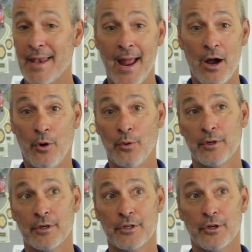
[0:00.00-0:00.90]
Now
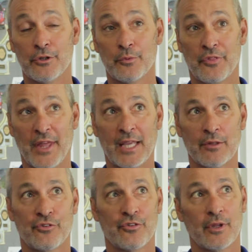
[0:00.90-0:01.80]
you would think
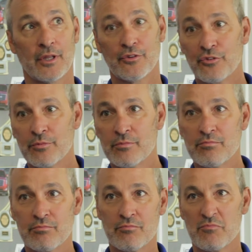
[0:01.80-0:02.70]
it's
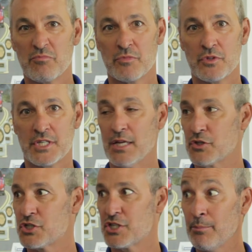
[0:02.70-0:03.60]

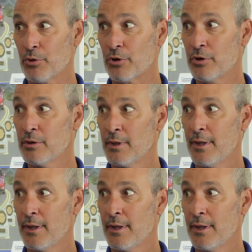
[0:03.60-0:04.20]
simpler